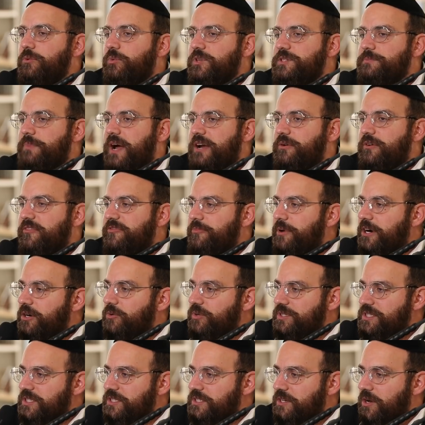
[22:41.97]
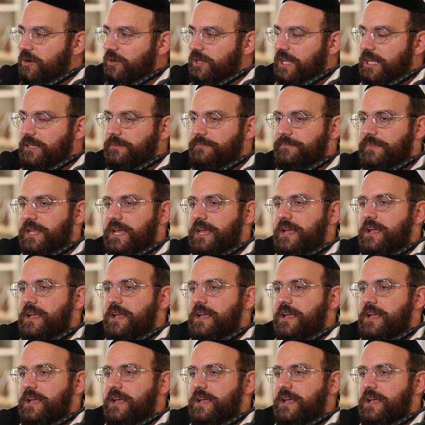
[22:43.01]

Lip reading: was by Rav Berkowitz's Kolo.